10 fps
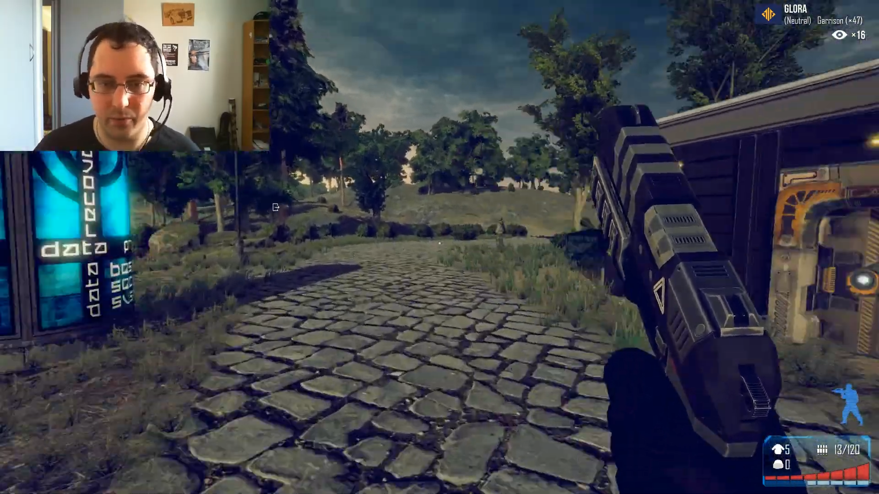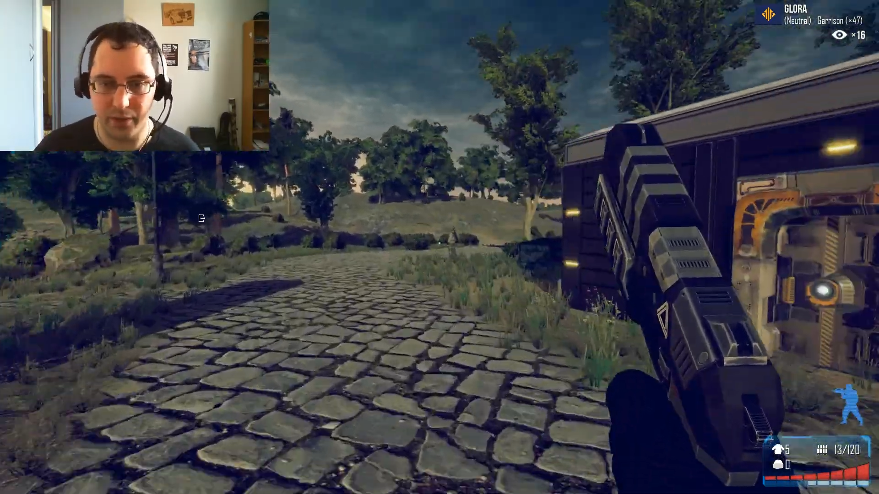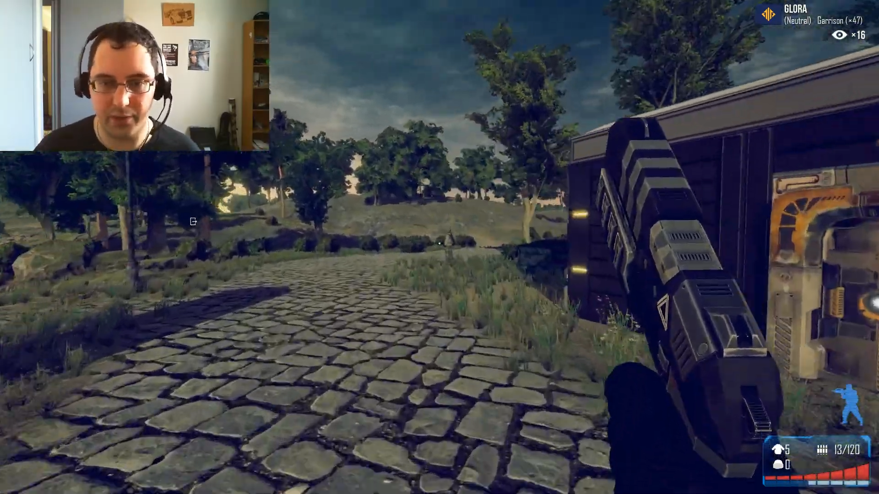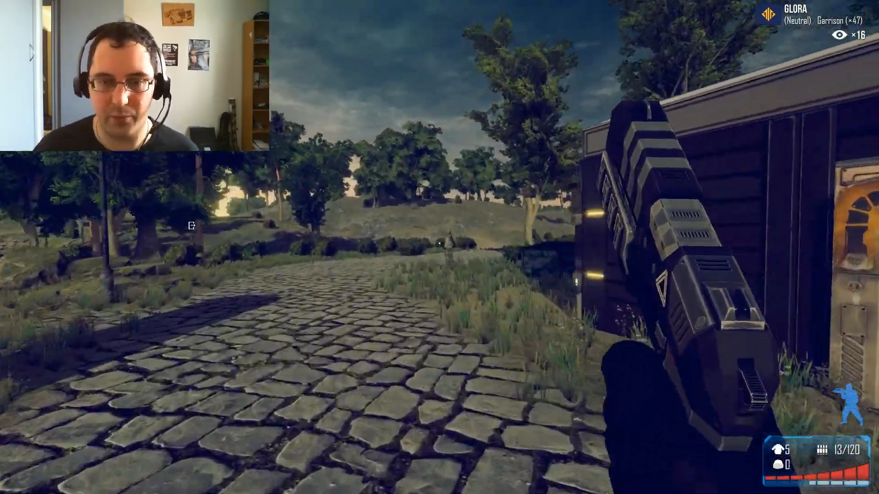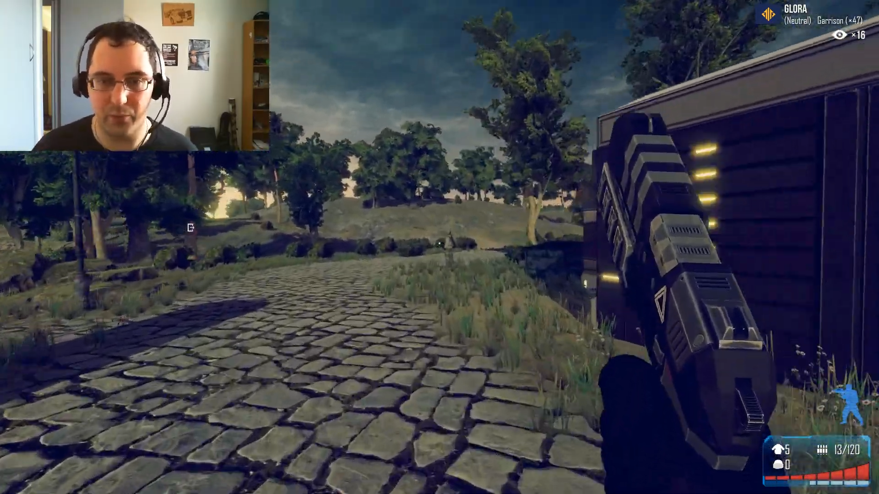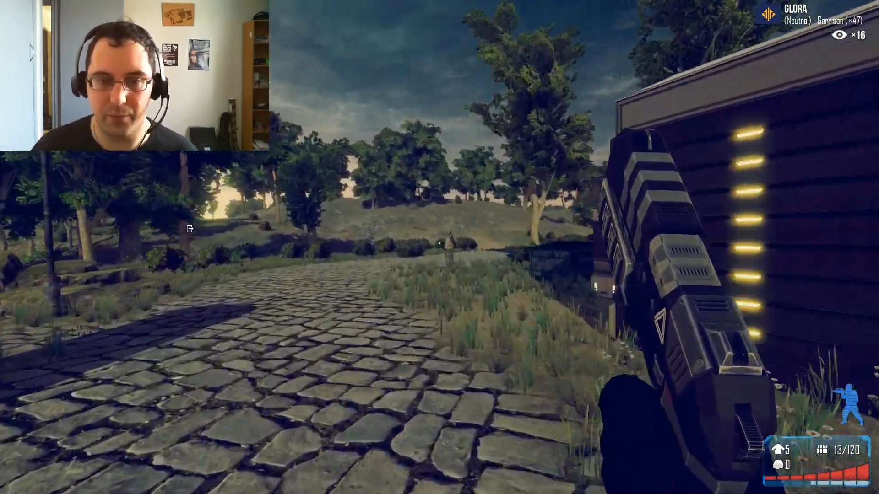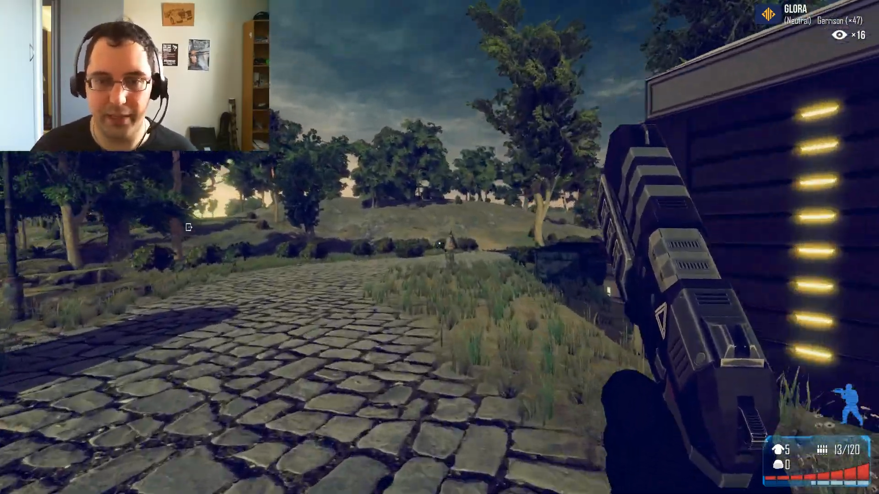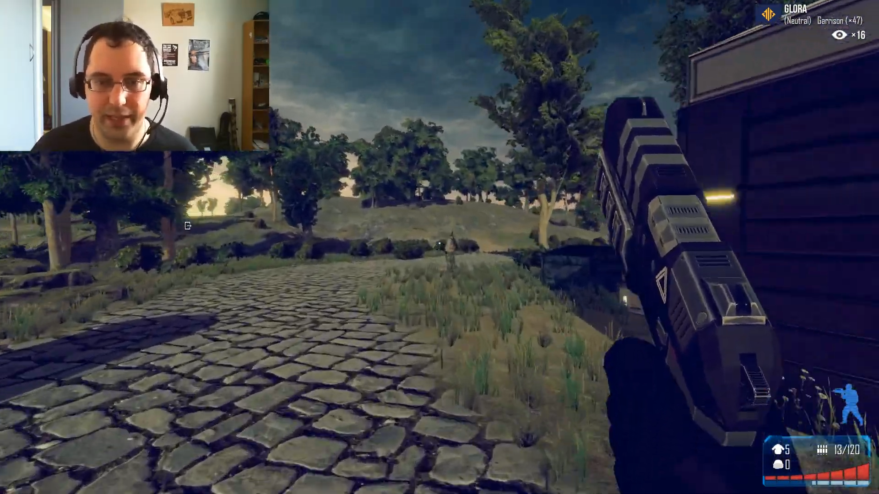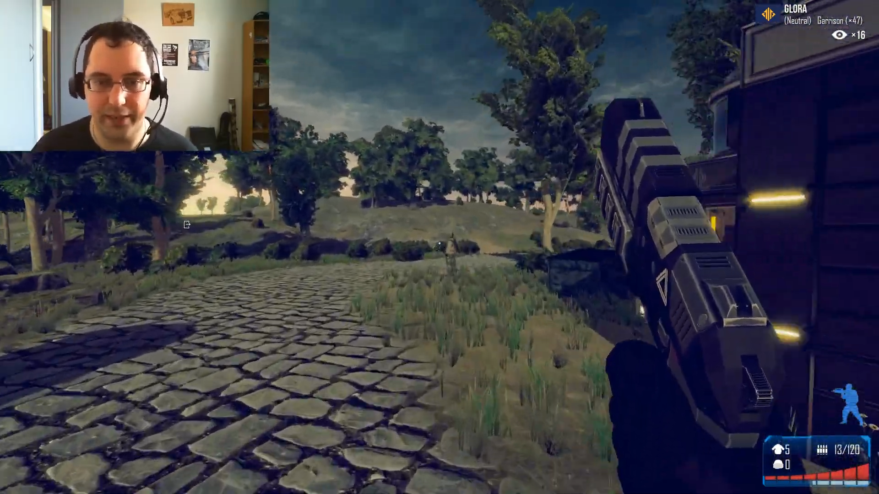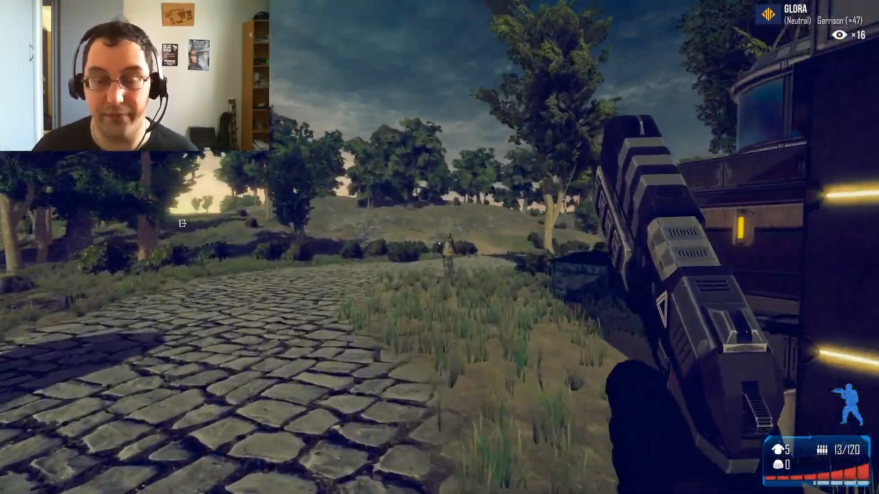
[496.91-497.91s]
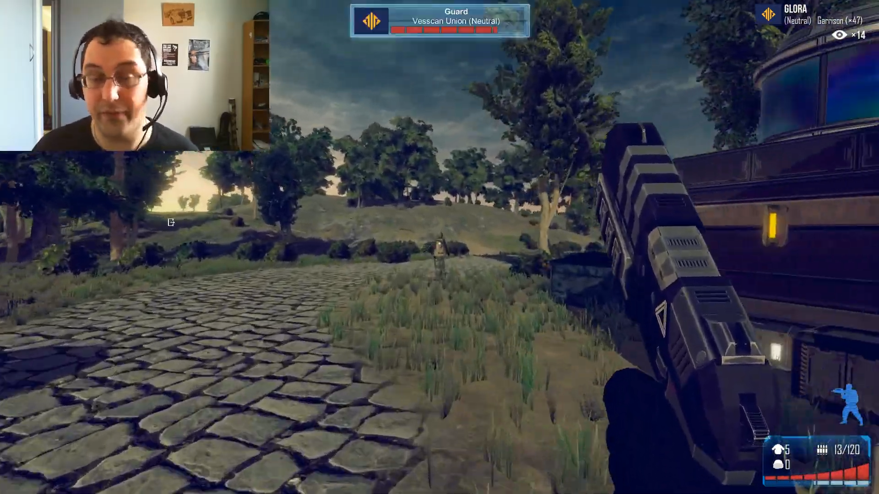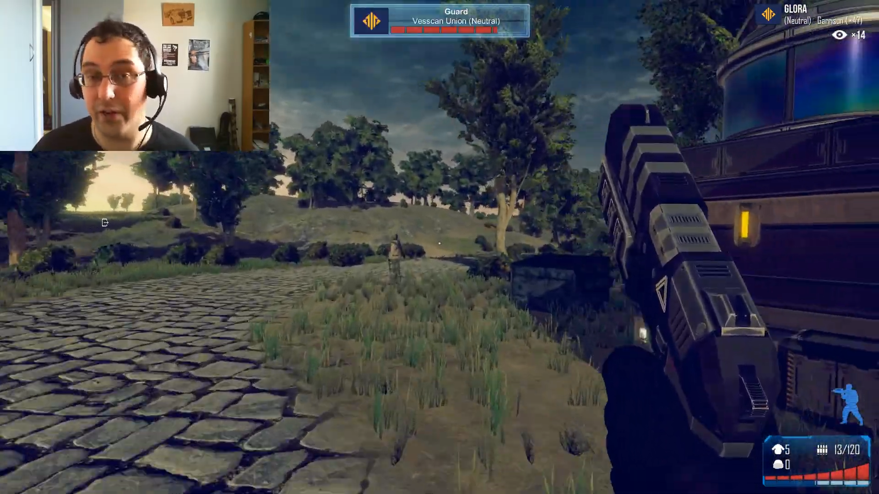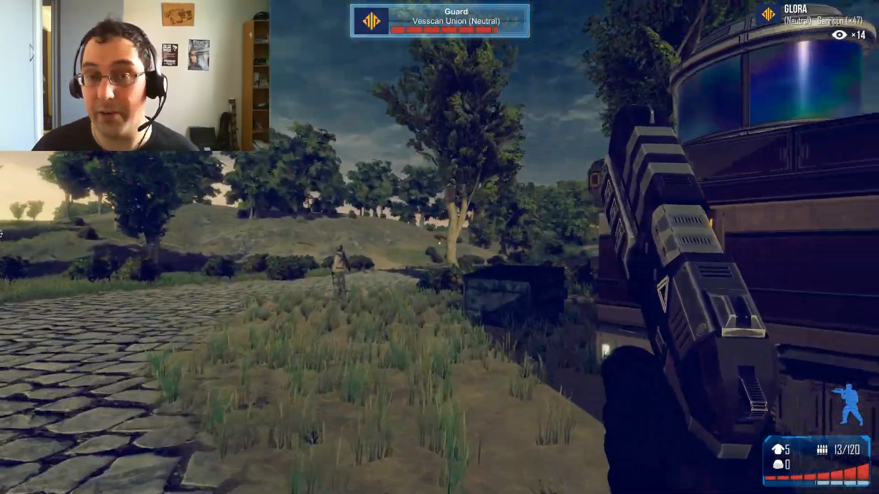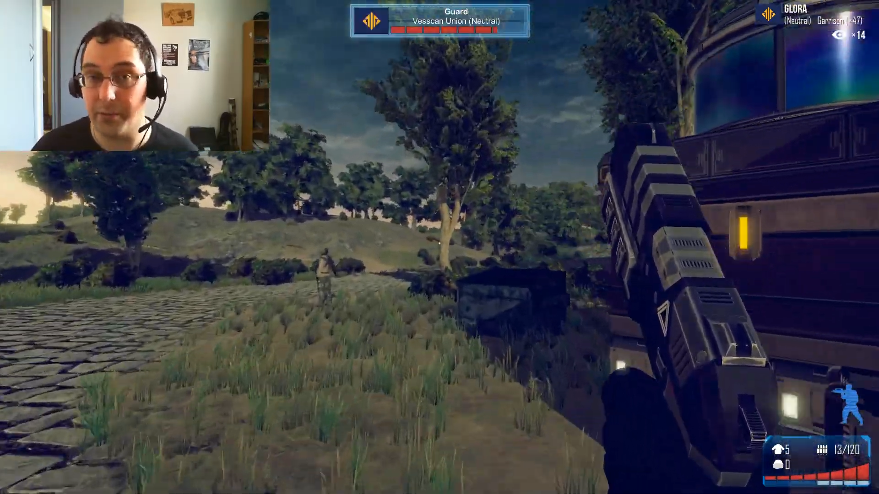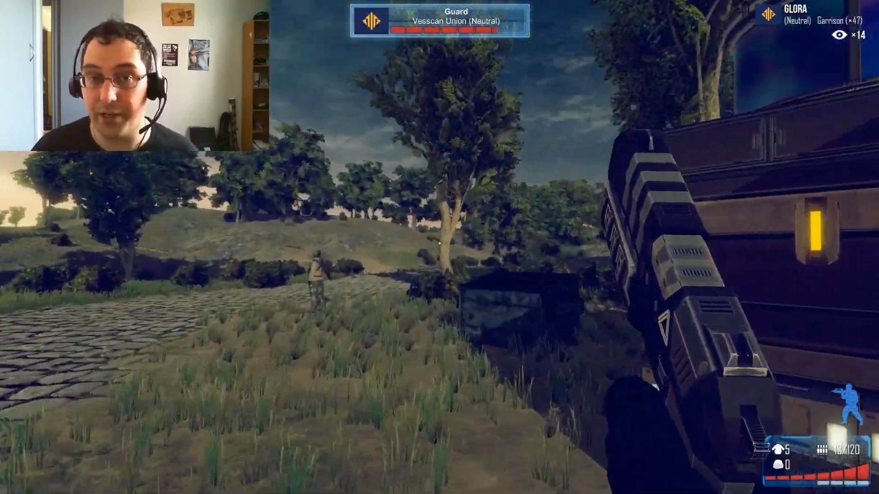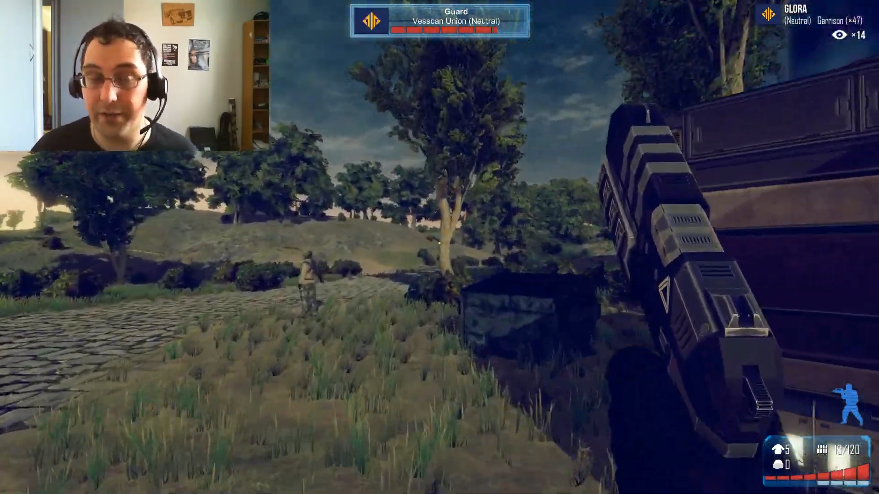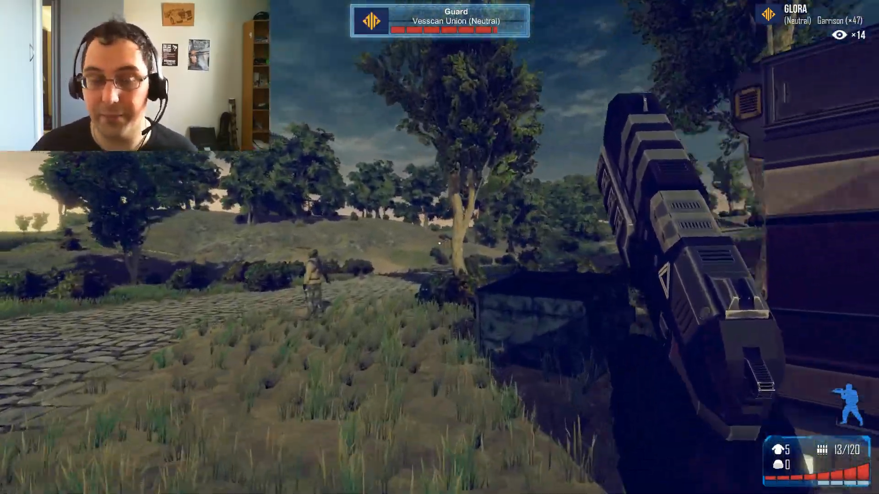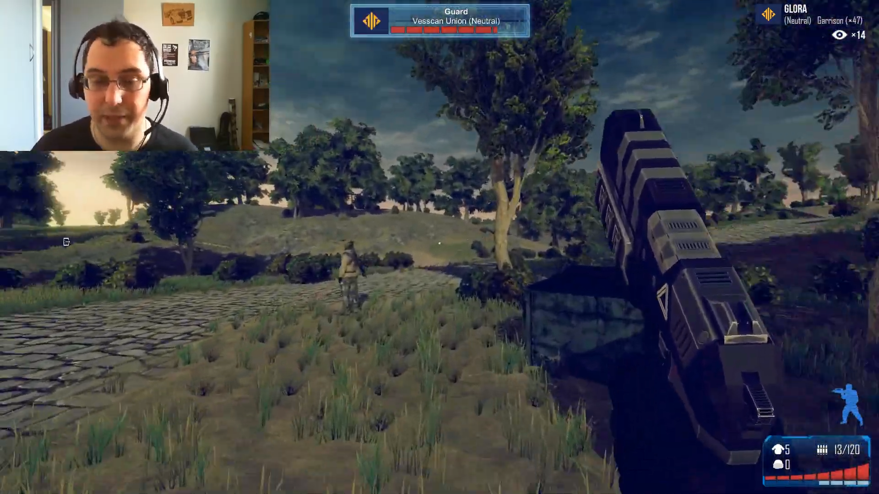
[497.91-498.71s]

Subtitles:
which will be very brief